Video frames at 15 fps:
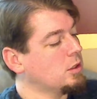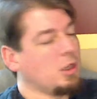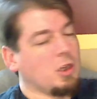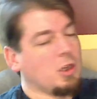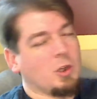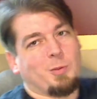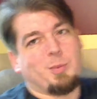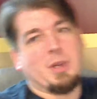
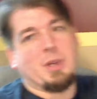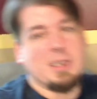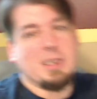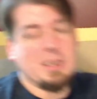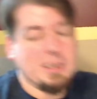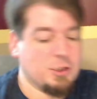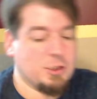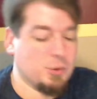all but an
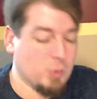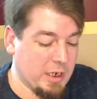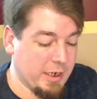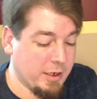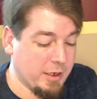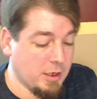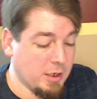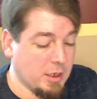inch
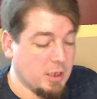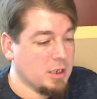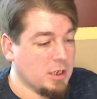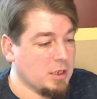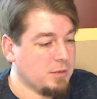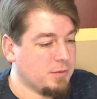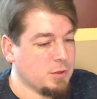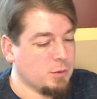wide.
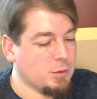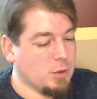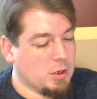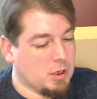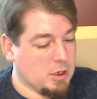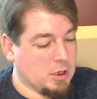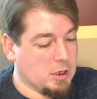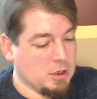If you
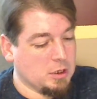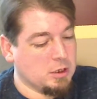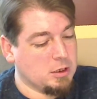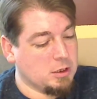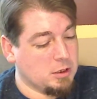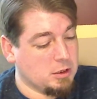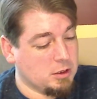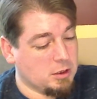are
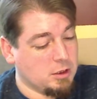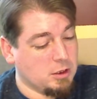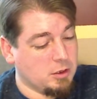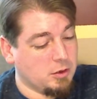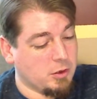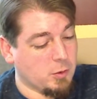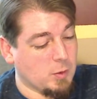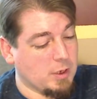
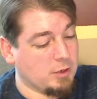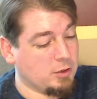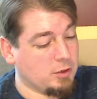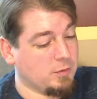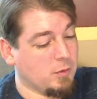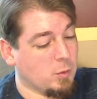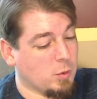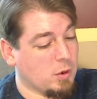the rest of
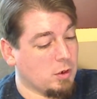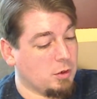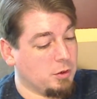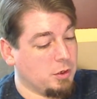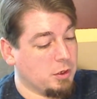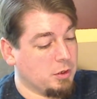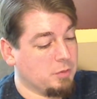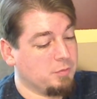the world,
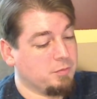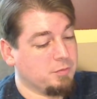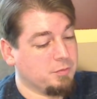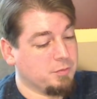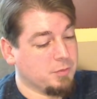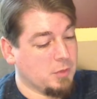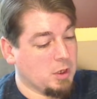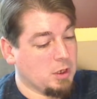
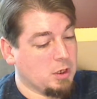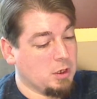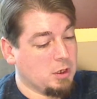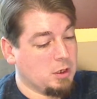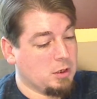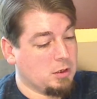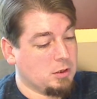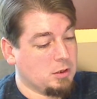
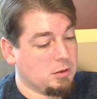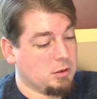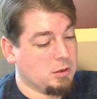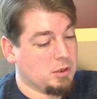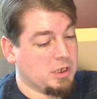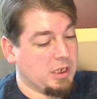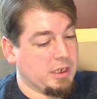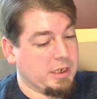you're
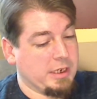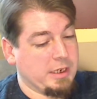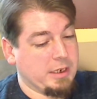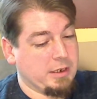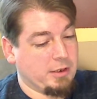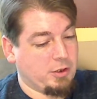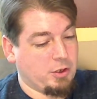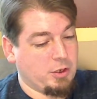looking
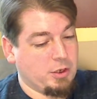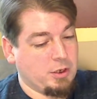at